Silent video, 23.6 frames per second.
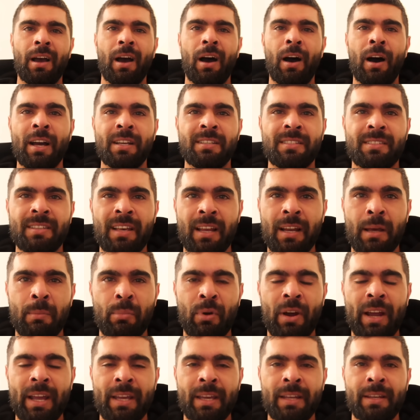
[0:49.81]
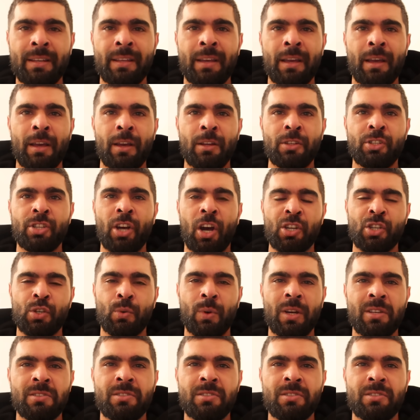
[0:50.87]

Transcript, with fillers: I celebrated. Joshua